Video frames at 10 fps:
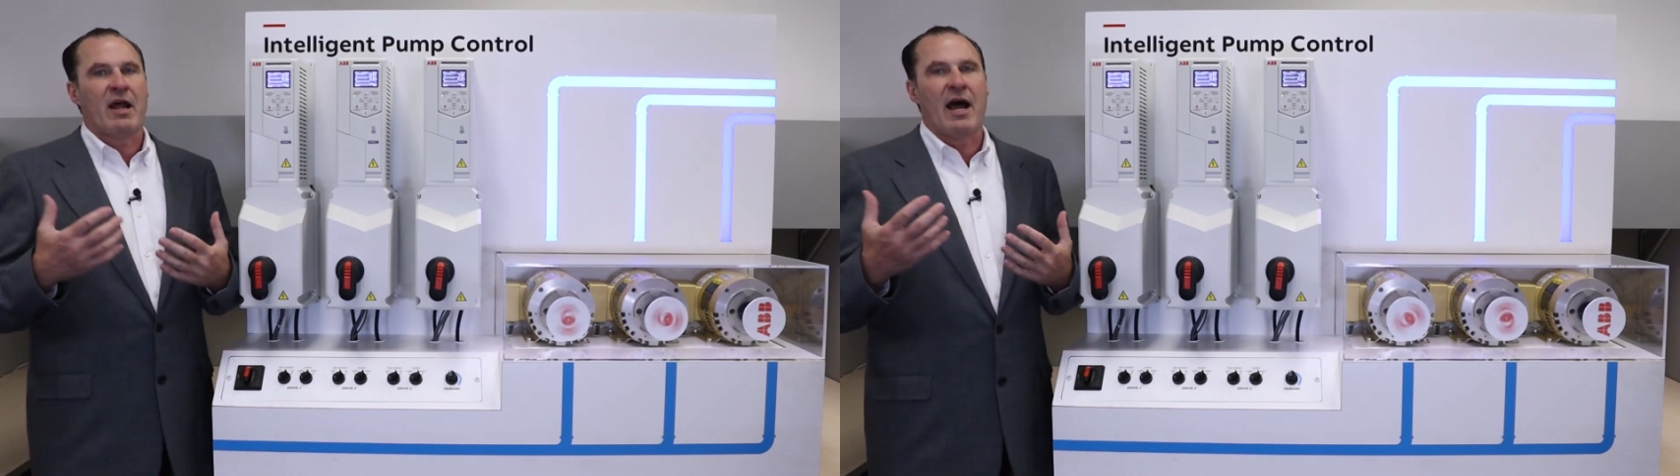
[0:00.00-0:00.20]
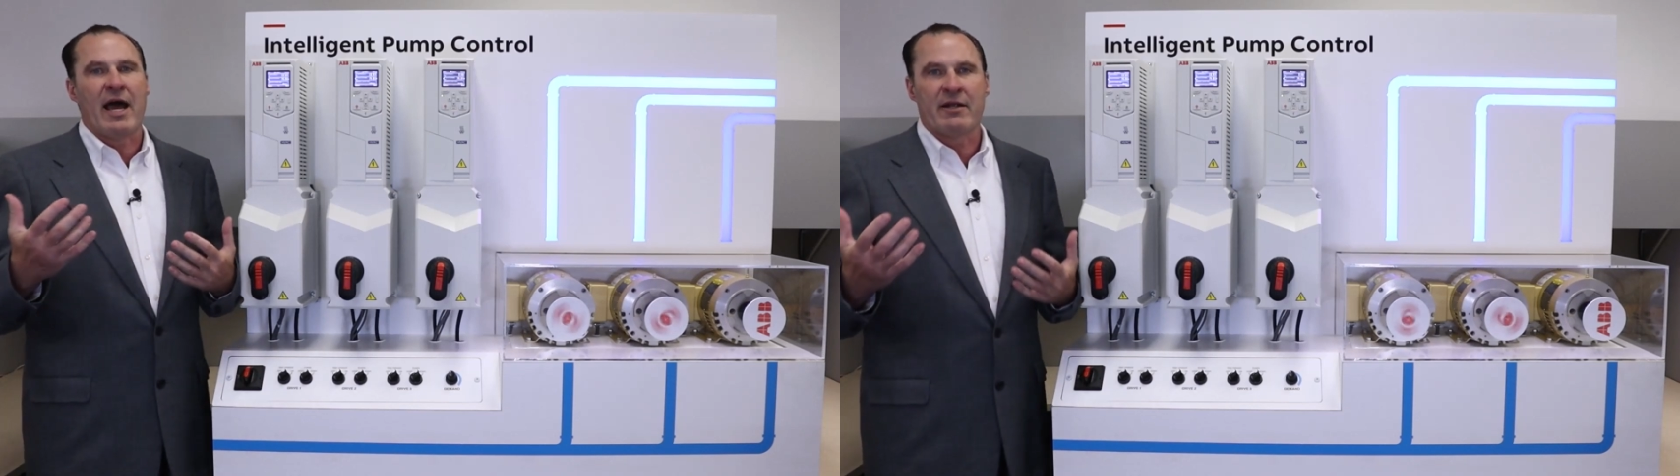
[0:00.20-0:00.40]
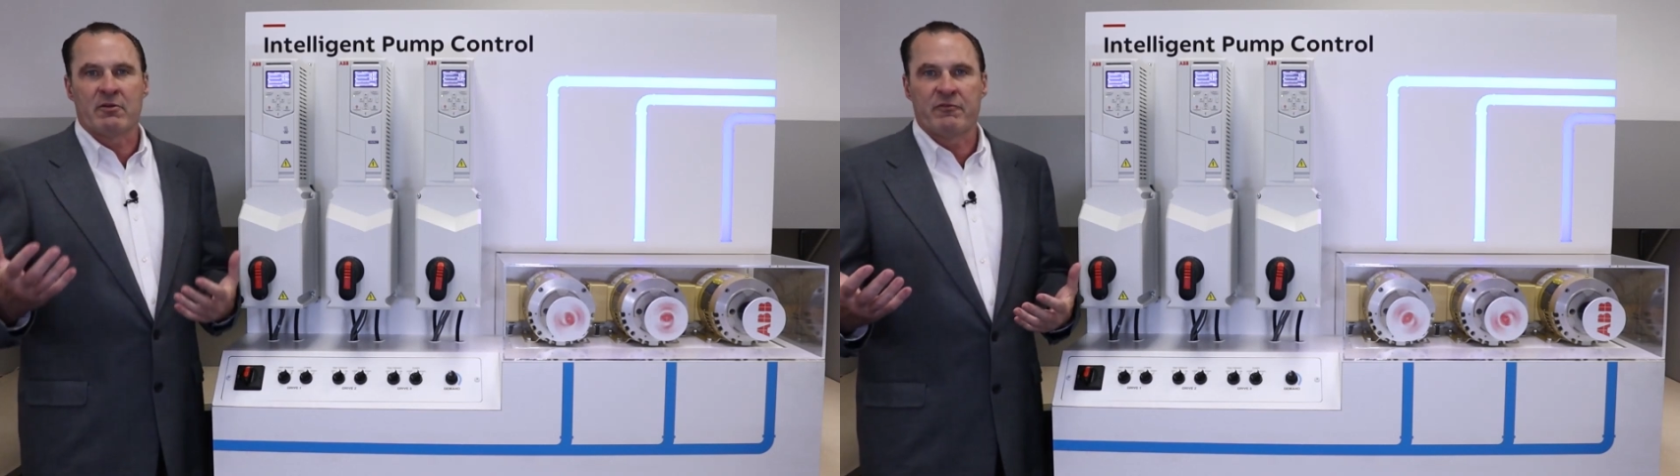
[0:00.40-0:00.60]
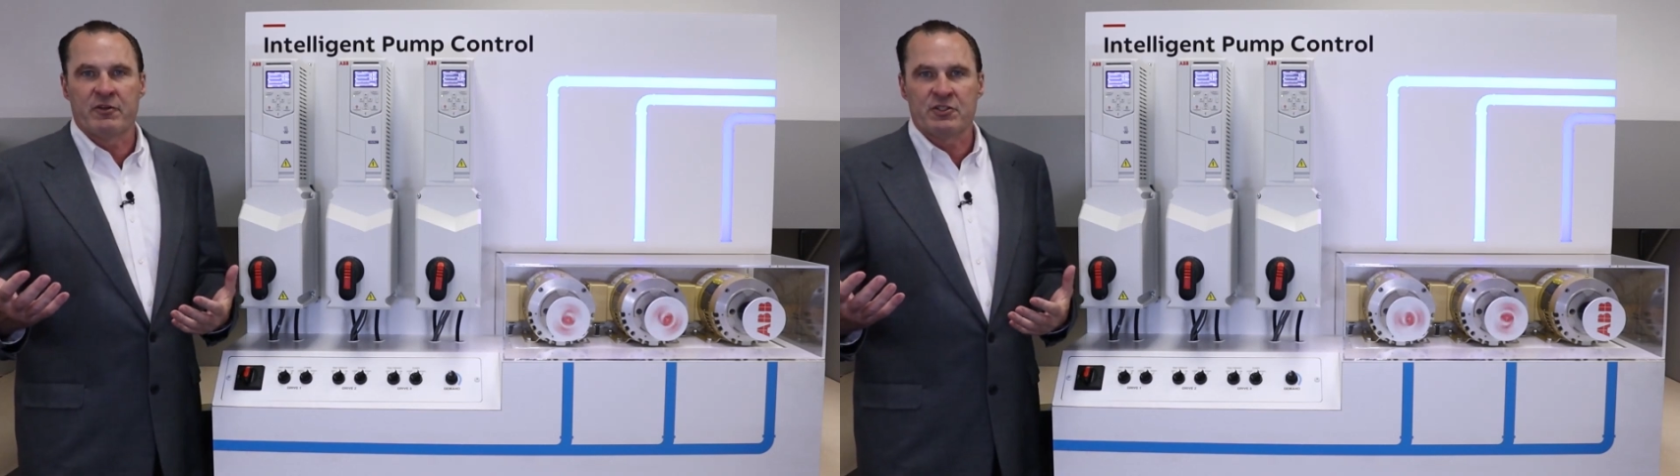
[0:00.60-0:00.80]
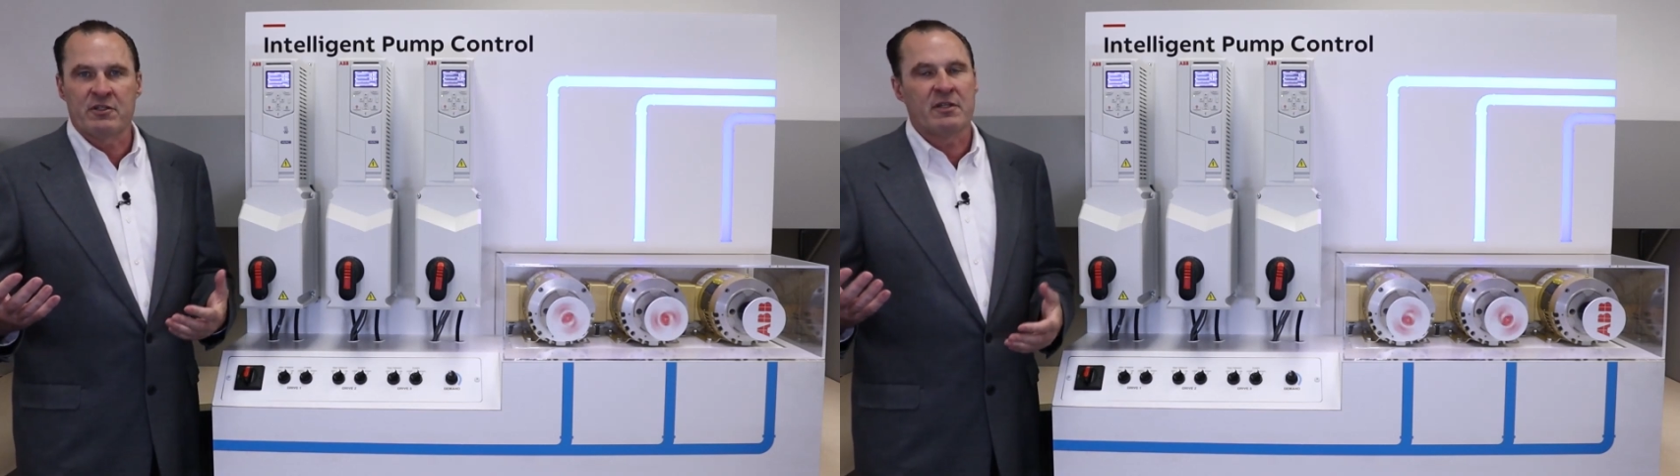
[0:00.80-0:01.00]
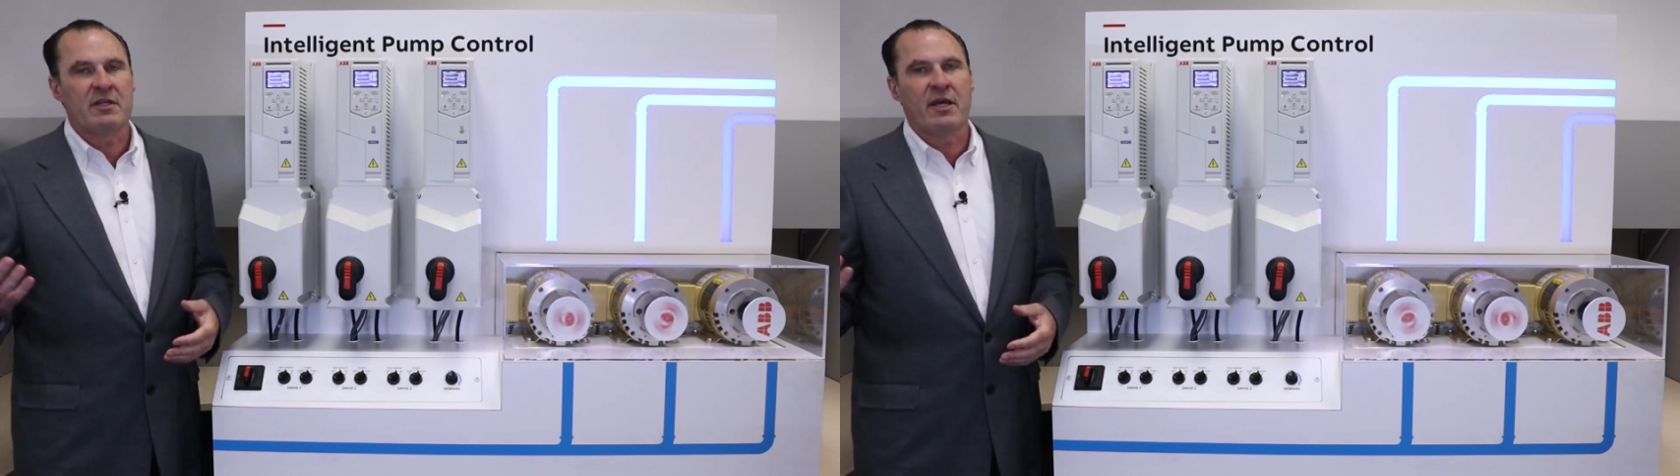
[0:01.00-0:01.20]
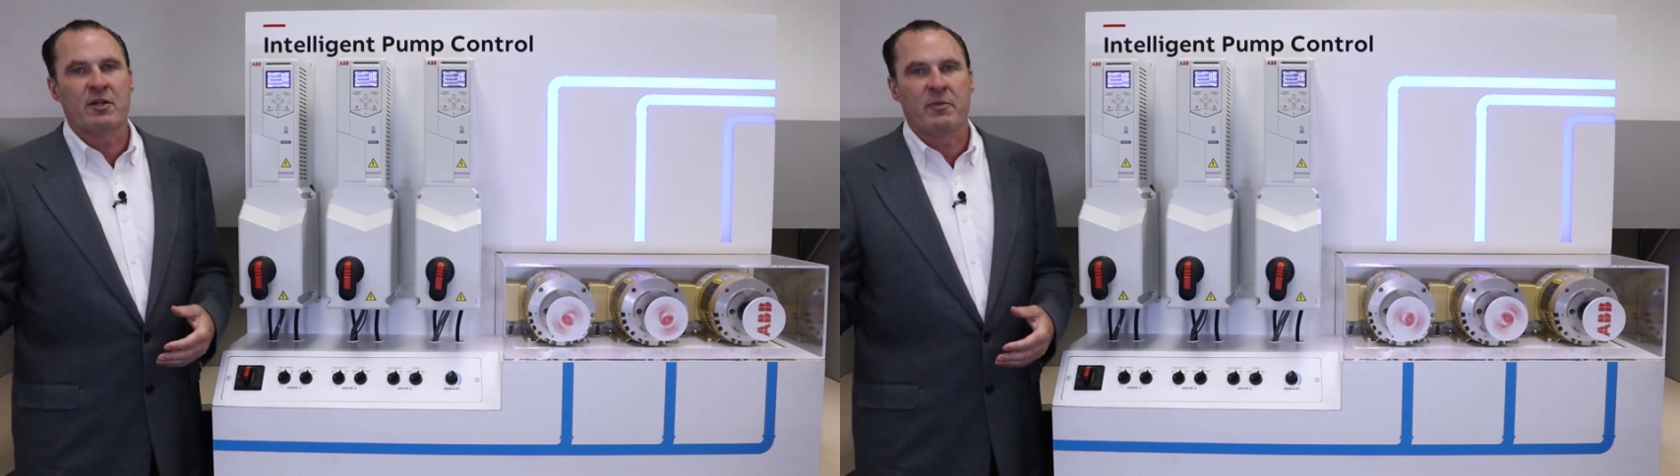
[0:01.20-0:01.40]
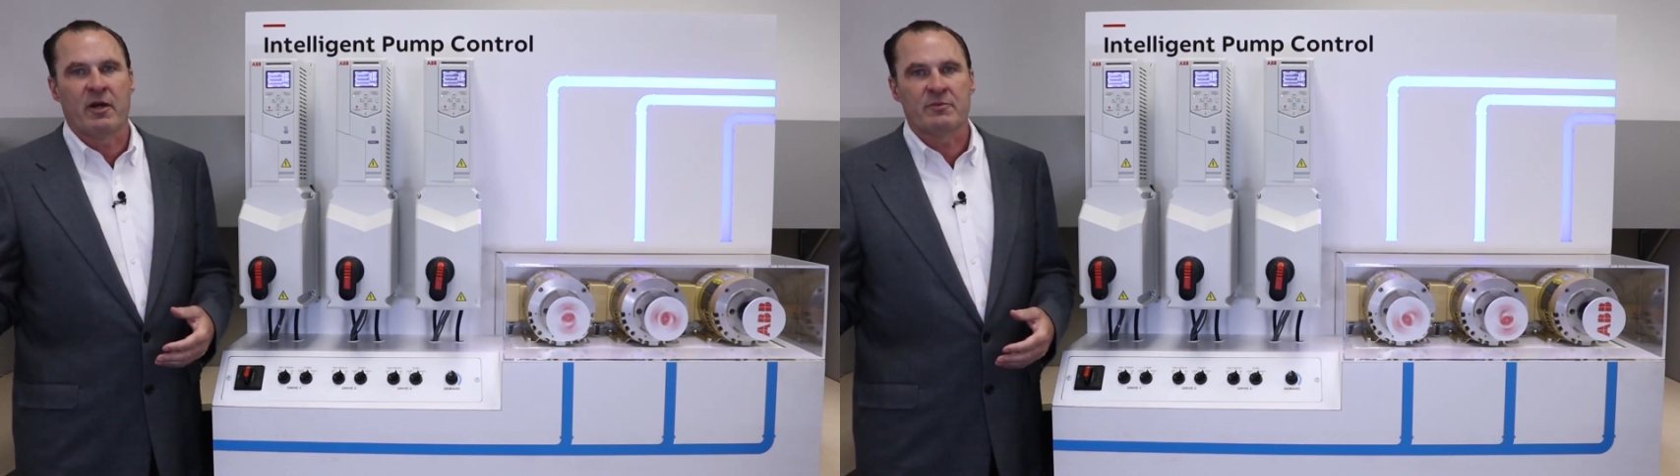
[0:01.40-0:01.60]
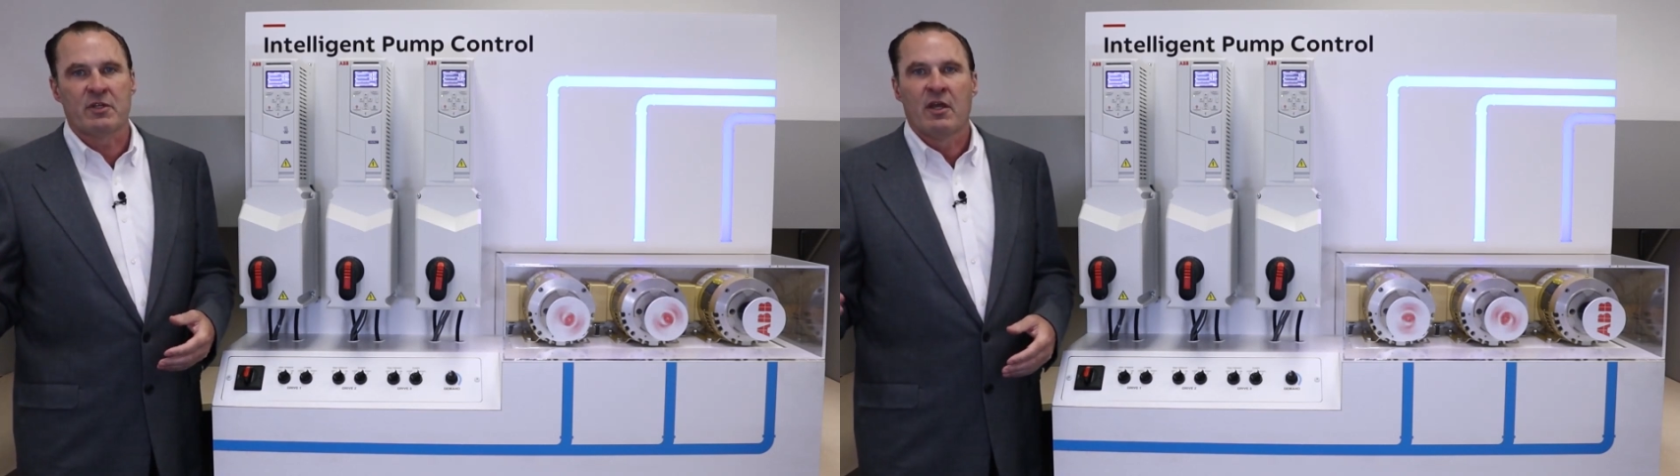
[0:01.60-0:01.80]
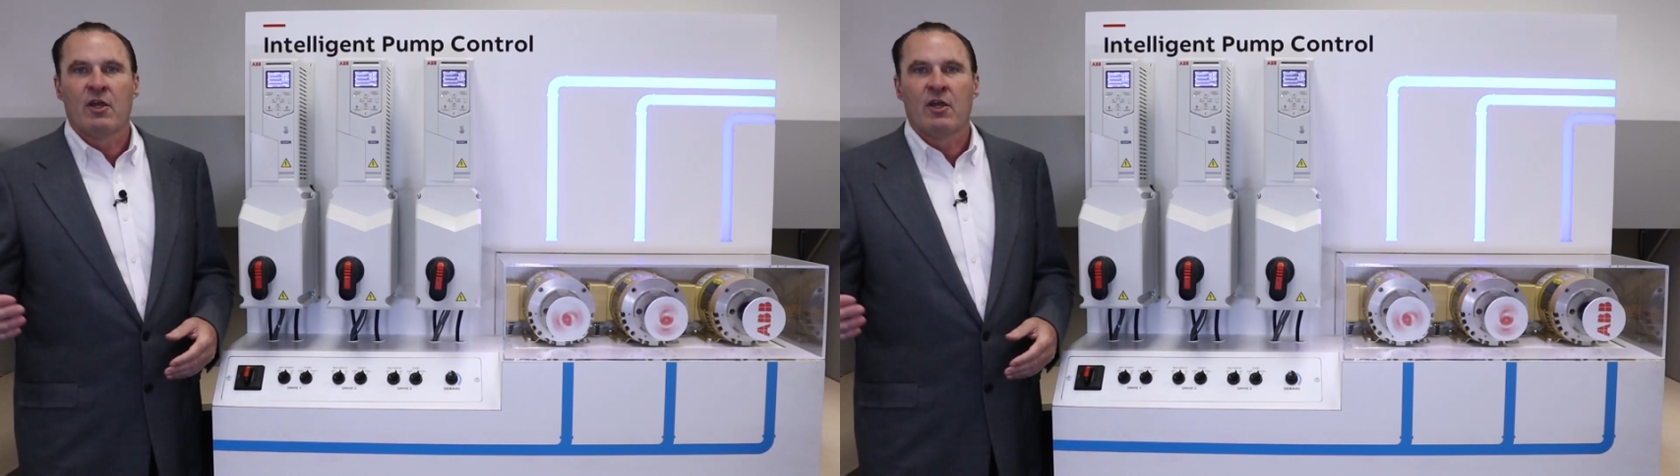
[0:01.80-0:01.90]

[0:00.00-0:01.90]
higher efficient than the other pumps.